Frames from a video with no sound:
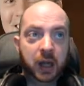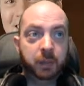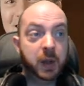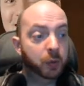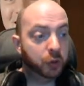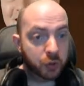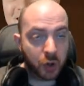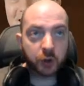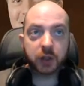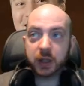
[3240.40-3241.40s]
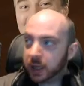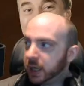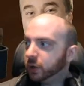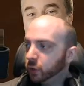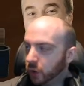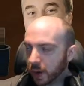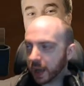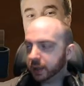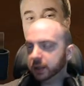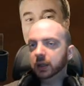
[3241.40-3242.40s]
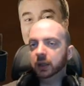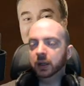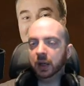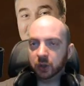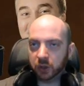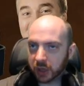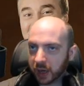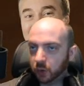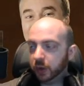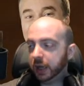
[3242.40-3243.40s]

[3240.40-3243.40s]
And people do not need to donate to the channel.